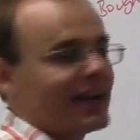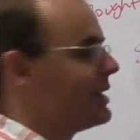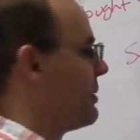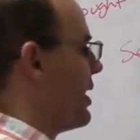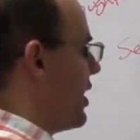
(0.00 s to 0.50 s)

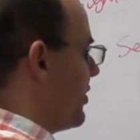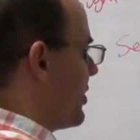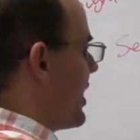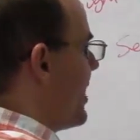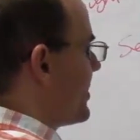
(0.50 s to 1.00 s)
sides by one
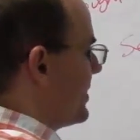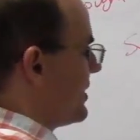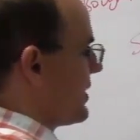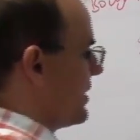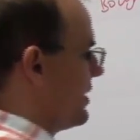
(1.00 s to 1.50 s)
hundred
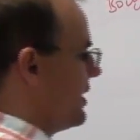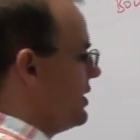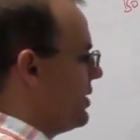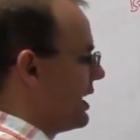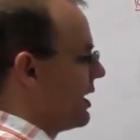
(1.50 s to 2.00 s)
thousand,
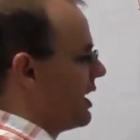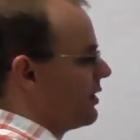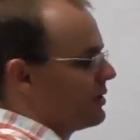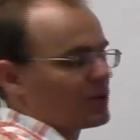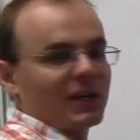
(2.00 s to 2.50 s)
you get one
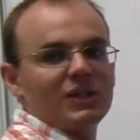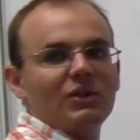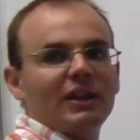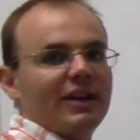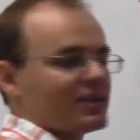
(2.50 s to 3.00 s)
hundred
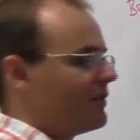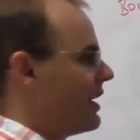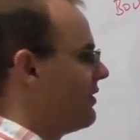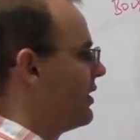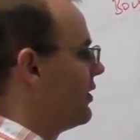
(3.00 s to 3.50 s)
twenty-two thousand
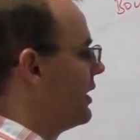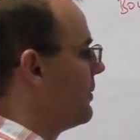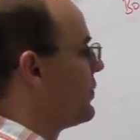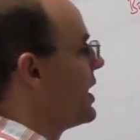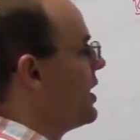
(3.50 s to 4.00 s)
five
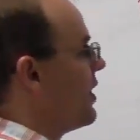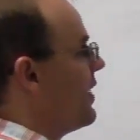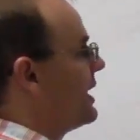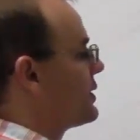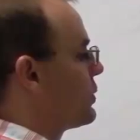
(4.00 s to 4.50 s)
hundred.
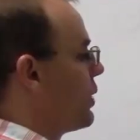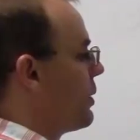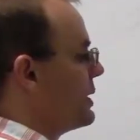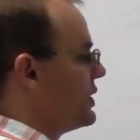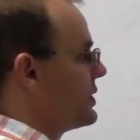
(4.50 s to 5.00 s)
That's
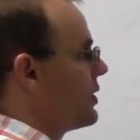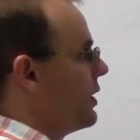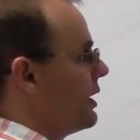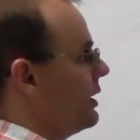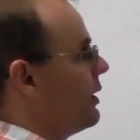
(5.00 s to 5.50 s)
where we
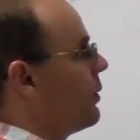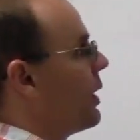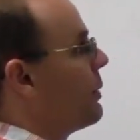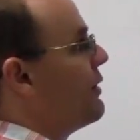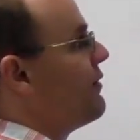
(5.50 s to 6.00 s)
started.
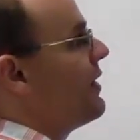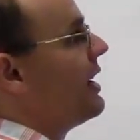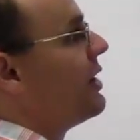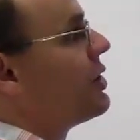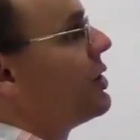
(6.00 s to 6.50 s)
Where we
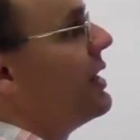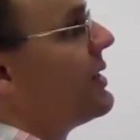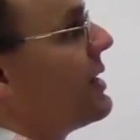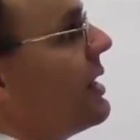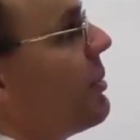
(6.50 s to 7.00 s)
finish
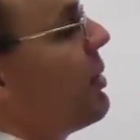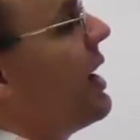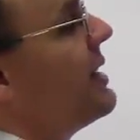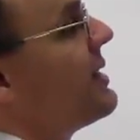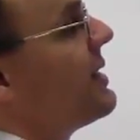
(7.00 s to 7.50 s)
is that the
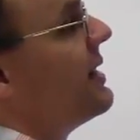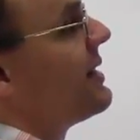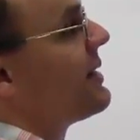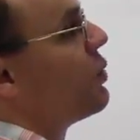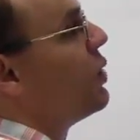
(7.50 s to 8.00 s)
price
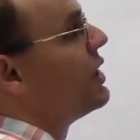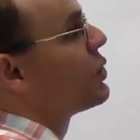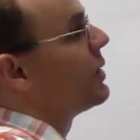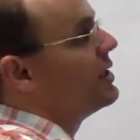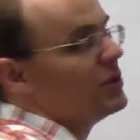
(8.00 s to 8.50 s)
is
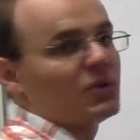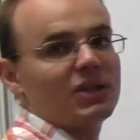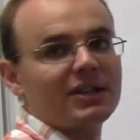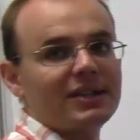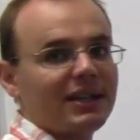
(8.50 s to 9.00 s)
one twenty-two
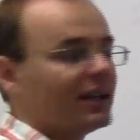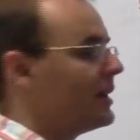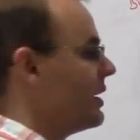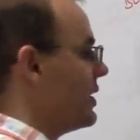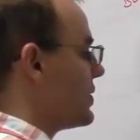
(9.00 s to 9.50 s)
sixty.
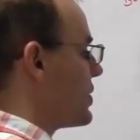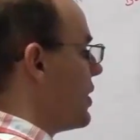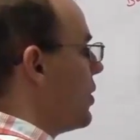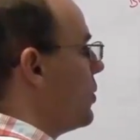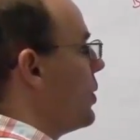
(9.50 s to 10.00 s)

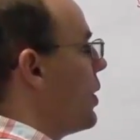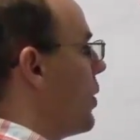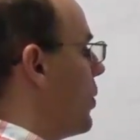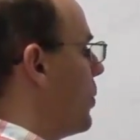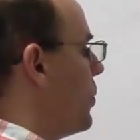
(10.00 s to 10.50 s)
So
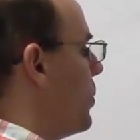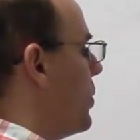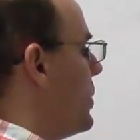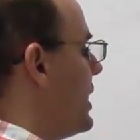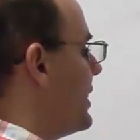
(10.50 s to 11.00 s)

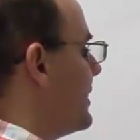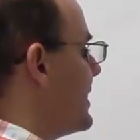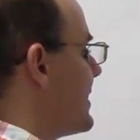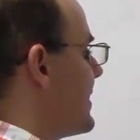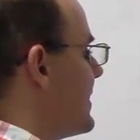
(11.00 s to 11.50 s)
we
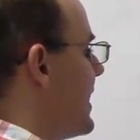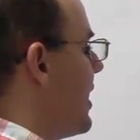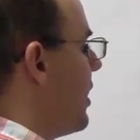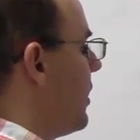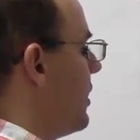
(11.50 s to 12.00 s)
can
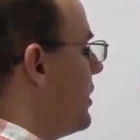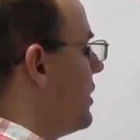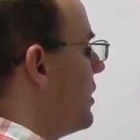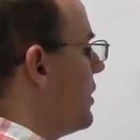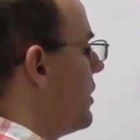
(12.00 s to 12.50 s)
sell